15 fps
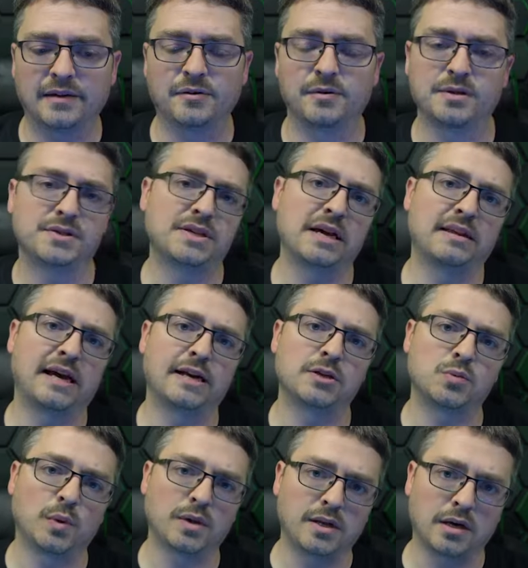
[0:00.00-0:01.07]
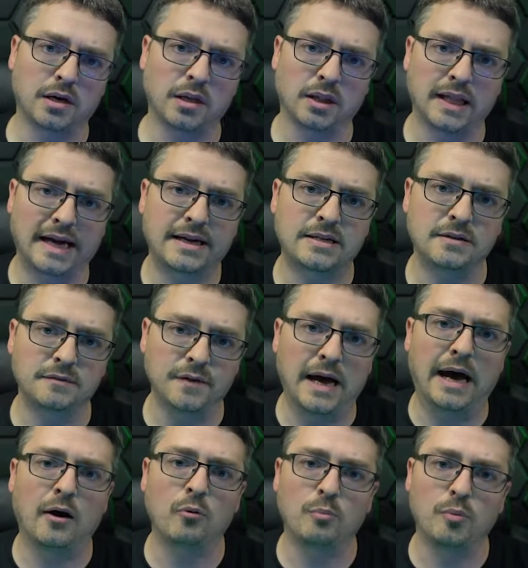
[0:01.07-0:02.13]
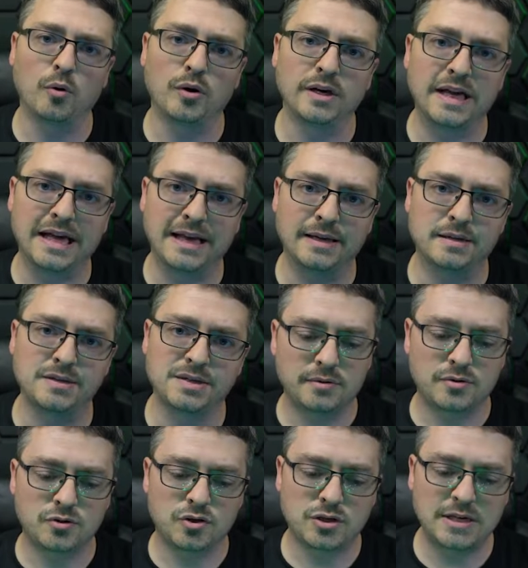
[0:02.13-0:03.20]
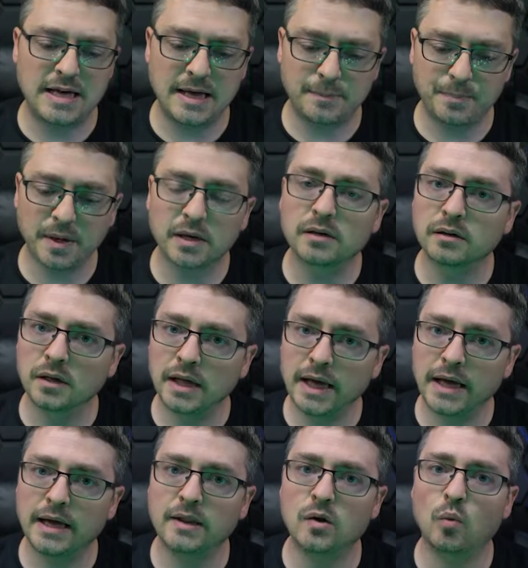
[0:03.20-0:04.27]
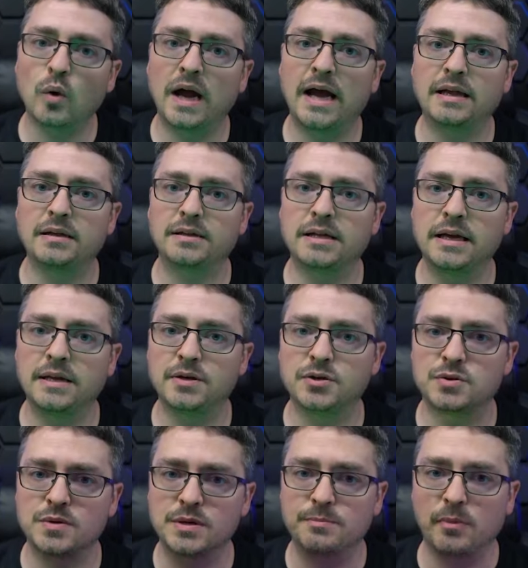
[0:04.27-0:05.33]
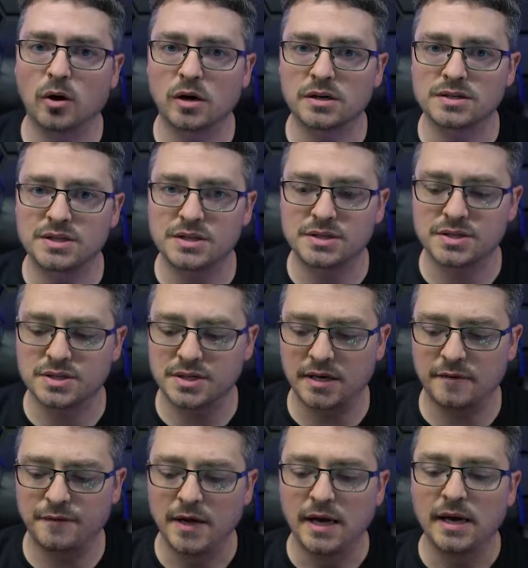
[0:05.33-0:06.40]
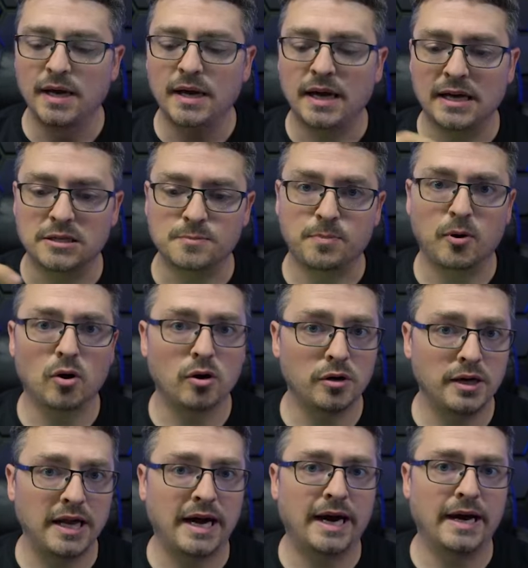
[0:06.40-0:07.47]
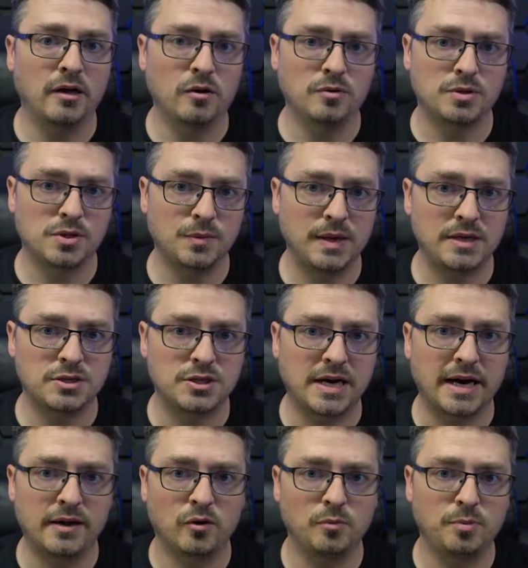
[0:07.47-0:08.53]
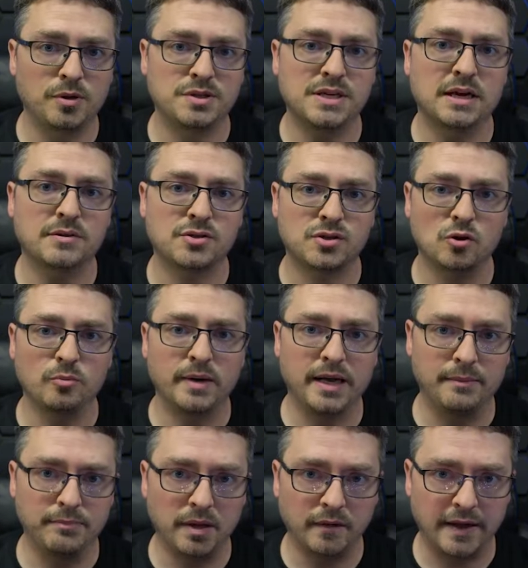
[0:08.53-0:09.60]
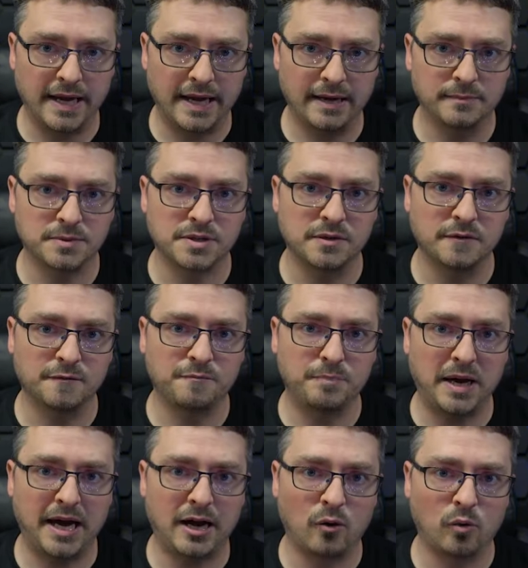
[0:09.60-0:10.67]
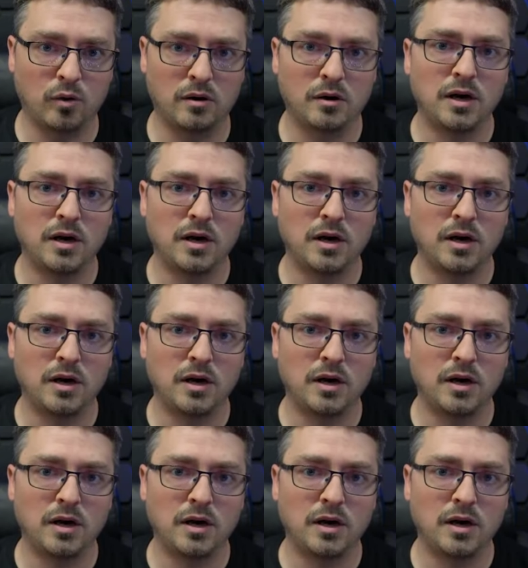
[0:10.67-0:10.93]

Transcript: and say that is what their collective output is. Typically, the way that the industry marks this stuff, it's per diode. So each diode puts out so many milliamps of power,